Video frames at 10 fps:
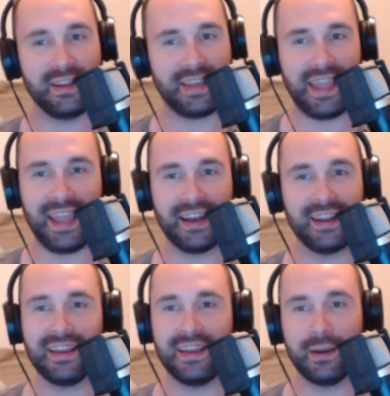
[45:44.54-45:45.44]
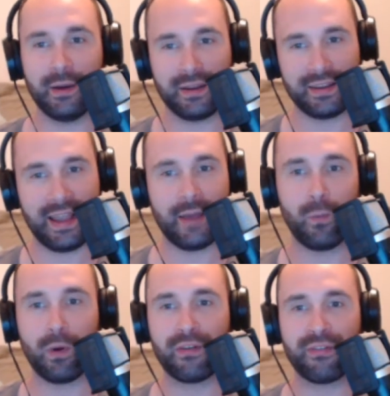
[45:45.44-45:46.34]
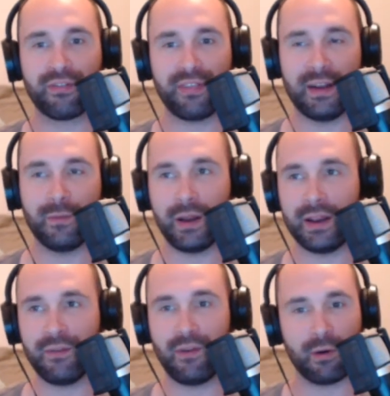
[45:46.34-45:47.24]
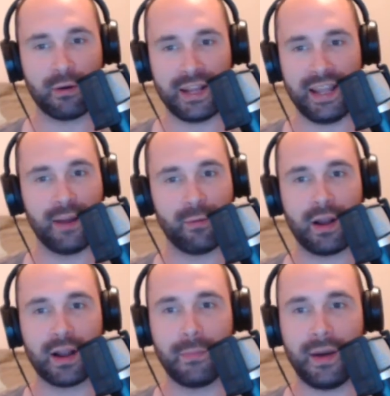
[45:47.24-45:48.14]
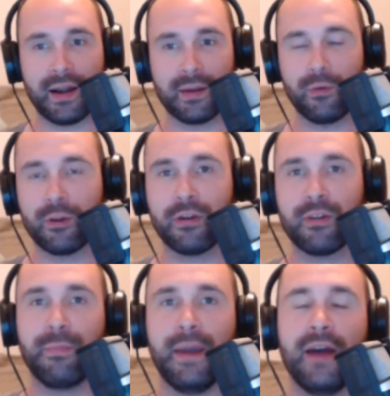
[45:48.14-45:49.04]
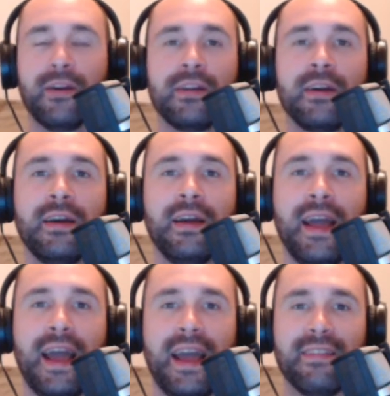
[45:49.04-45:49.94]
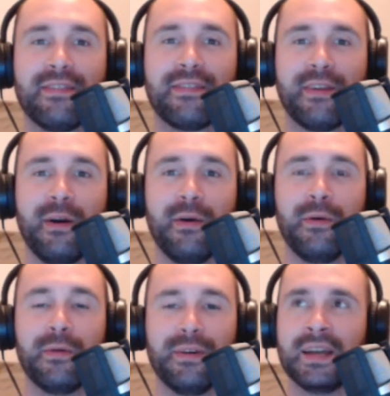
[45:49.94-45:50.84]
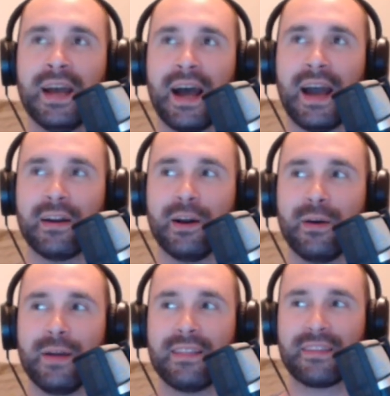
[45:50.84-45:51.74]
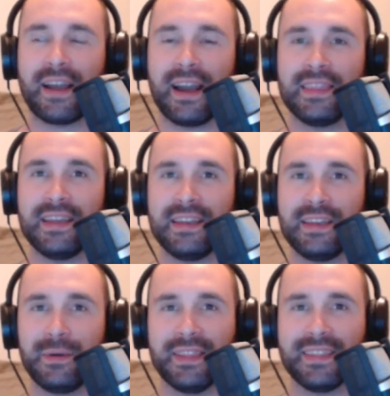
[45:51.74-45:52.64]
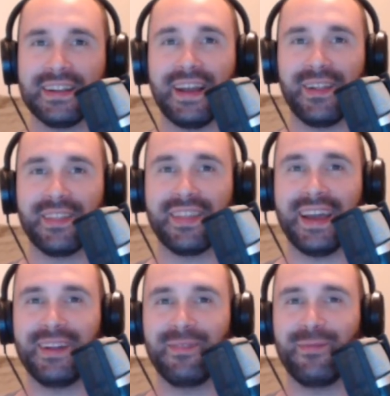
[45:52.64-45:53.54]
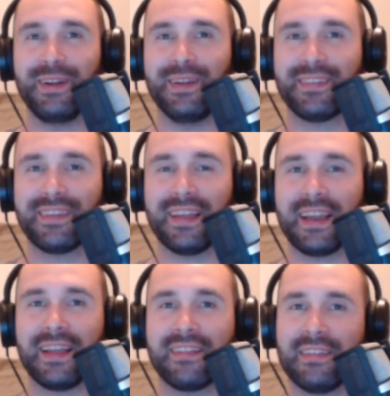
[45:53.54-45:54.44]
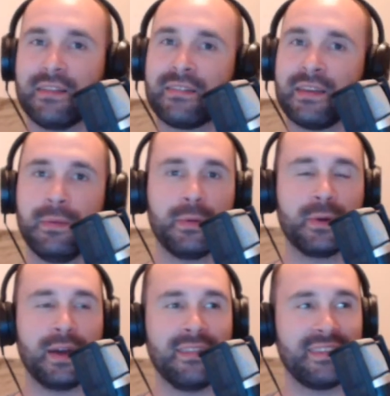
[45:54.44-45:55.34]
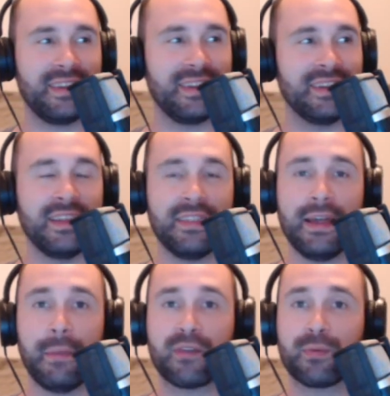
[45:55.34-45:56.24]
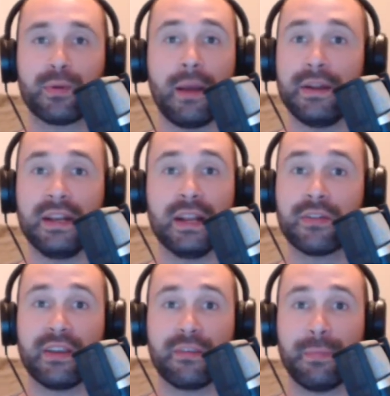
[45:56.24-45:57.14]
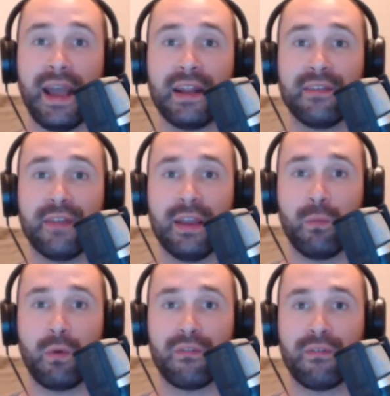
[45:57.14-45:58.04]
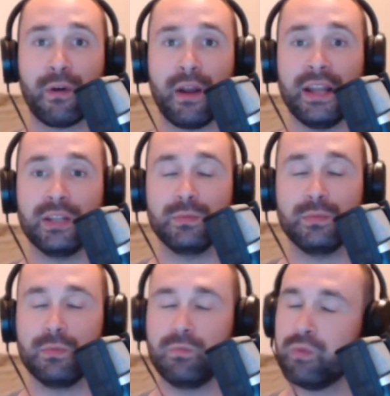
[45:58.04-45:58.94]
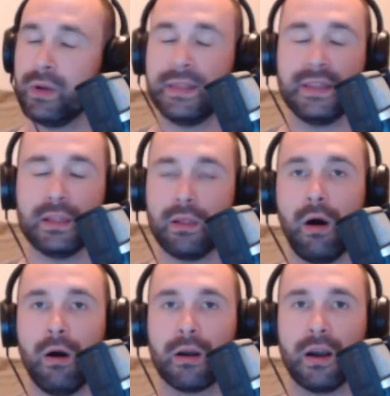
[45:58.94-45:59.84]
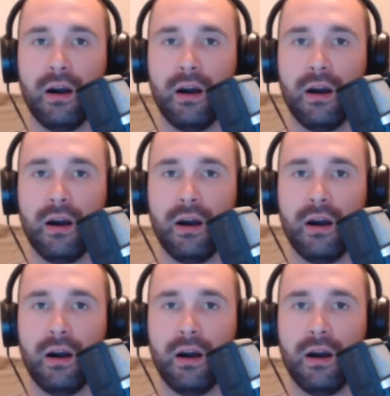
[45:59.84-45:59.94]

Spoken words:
Can't get worse than when you've already hit rock bottom with Earthbound. And so, I don't know, I think you hit the nail on the head when you said, like, it's the unskippable cutscene. That boss would not be nearly as bad if it weren't for a really long,